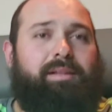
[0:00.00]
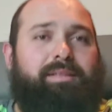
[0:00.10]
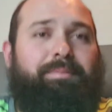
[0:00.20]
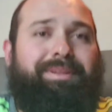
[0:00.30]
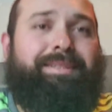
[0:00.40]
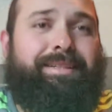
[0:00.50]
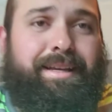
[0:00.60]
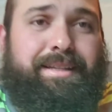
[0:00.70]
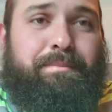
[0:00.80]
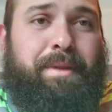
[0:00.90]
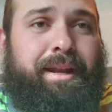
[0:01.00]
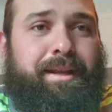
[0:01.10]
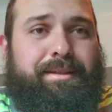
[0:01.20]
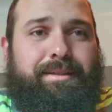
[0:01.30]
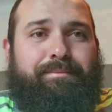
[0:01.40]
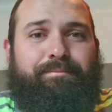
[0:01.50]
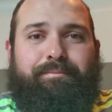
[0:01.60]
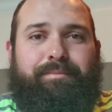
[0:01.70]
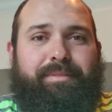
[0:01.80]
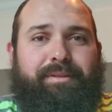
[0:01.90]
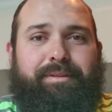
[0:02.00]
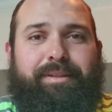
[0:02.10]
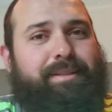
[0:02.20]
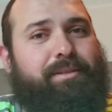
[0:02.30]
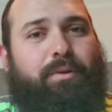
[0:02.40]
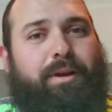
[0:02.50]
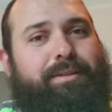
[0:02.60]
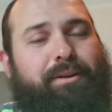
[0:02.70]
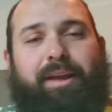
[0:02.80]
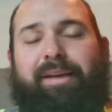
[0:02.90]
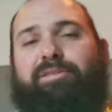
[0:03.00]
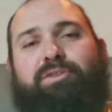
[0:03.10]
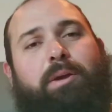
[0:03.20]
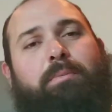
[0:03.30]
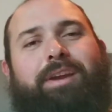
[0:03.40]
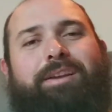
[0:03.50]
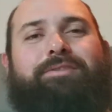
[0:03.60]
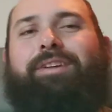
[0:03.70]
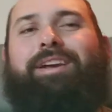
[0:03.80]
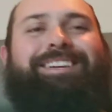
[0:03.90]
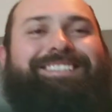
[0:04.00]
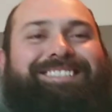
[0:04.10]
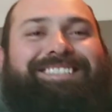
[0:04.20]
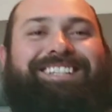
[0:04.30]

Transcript: it's been six minutes. This is where I started having trouble yesterday.